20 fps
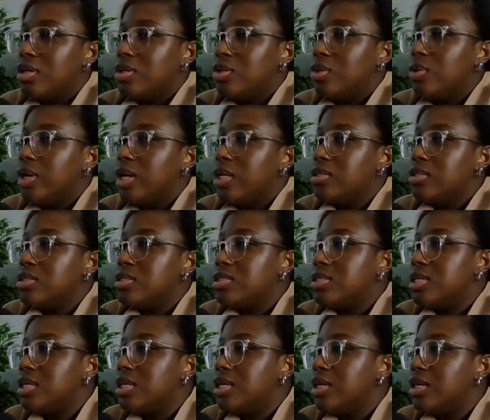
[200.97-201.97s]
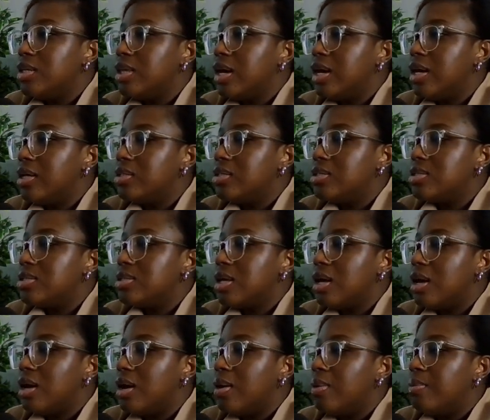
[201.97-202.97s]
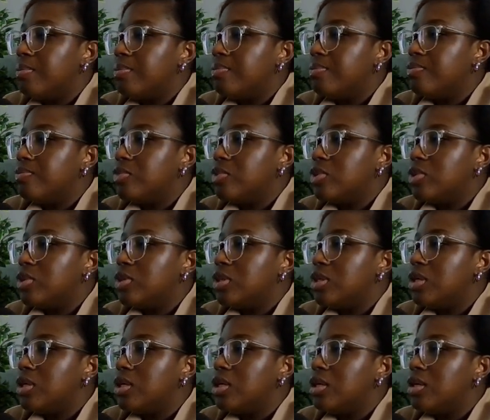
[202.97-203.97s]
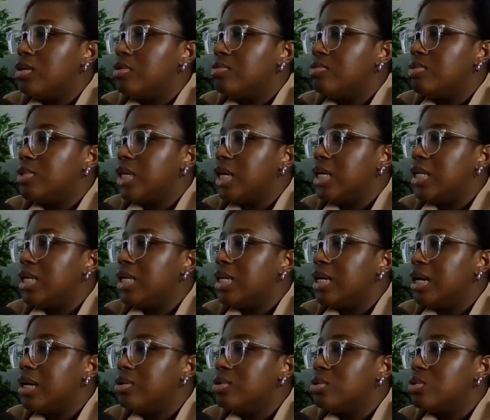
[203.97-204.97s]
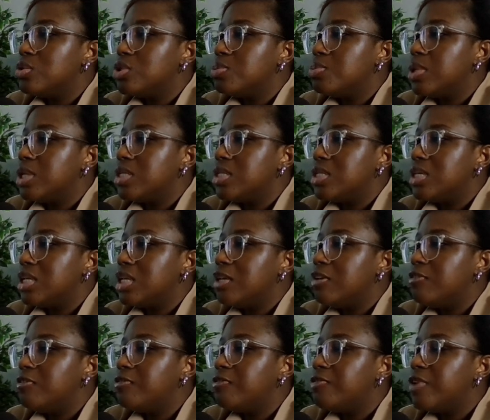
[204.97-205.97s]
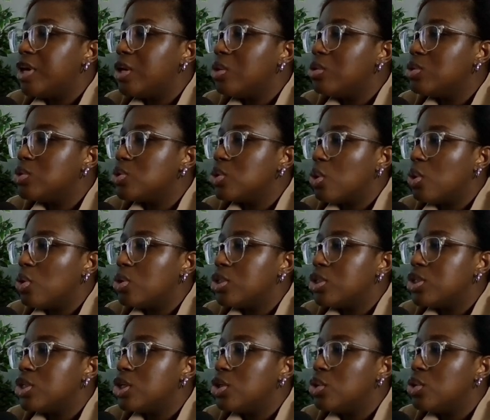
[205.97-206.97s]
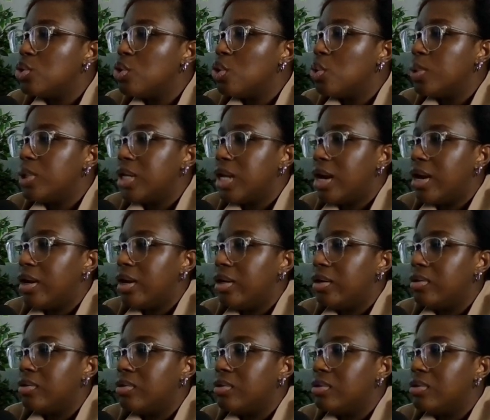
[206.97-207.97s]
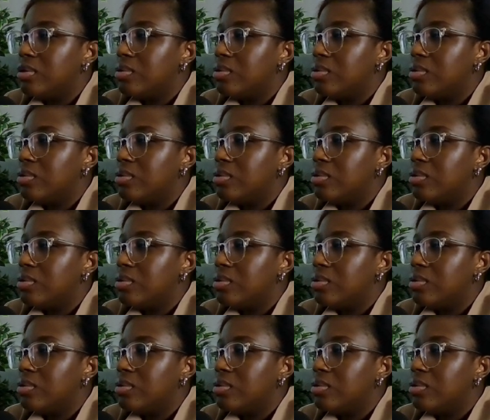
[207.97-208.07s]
You can see that the daily candles basically failed to continue going higher.